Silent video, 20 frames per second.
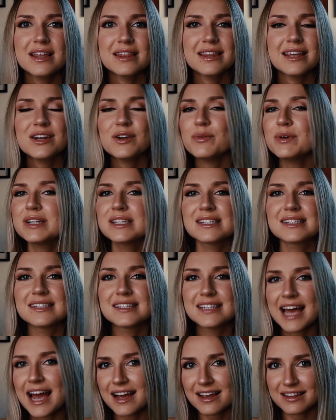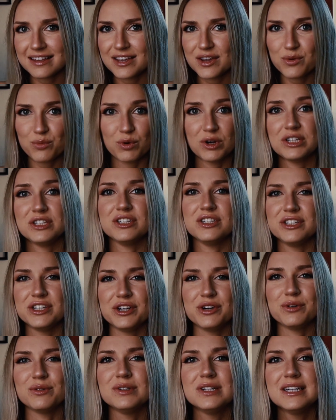they know exactly what to
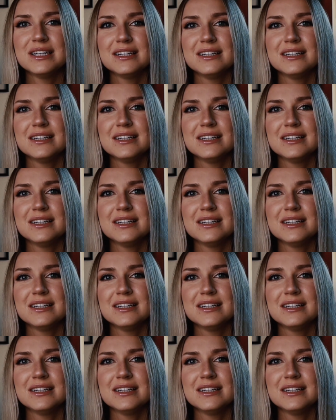do.